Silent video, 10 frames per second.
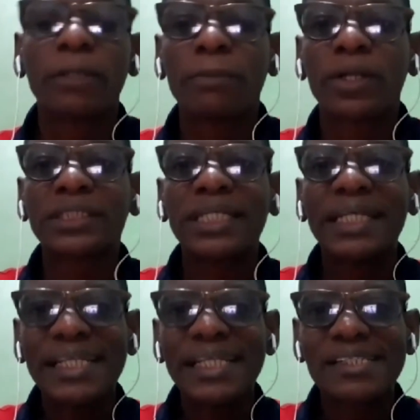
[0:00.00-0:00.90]
But
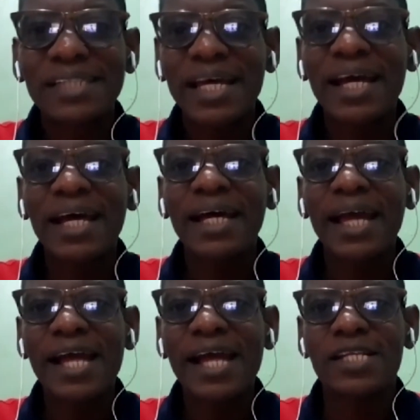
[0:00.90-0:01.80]
is there
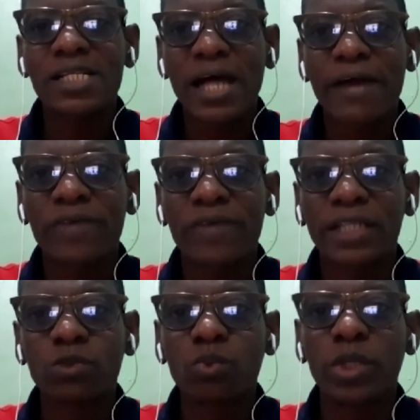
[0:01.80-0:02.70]
any
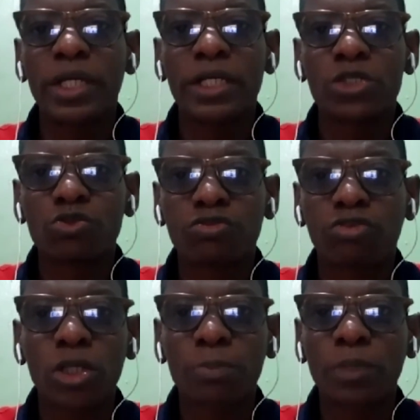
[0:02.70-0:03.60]
direct way to
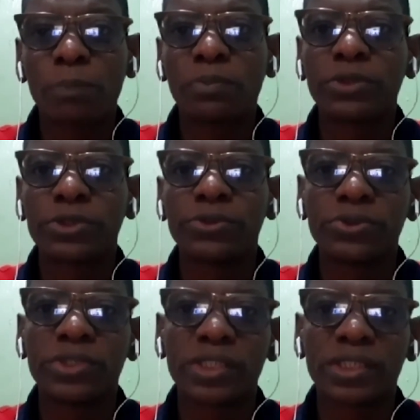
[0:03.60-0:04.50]
fund people to
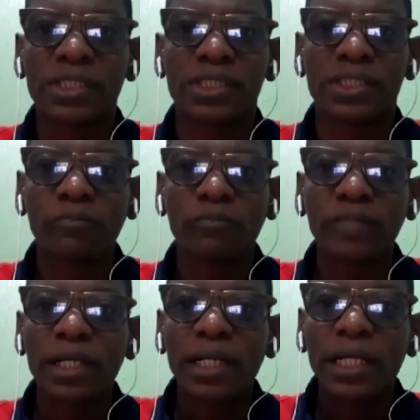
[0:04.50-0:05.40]
do these things?
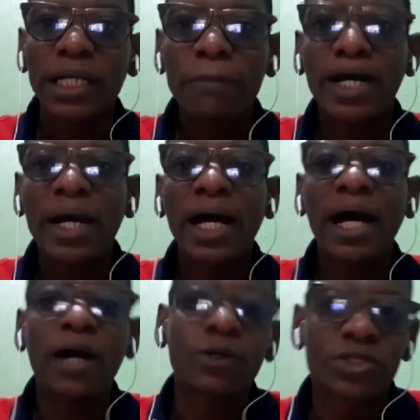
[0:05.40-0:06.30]
In my
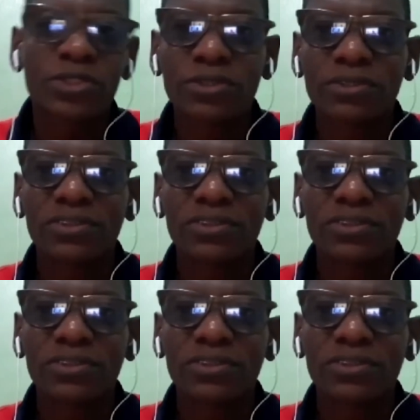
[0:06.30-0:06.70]
house,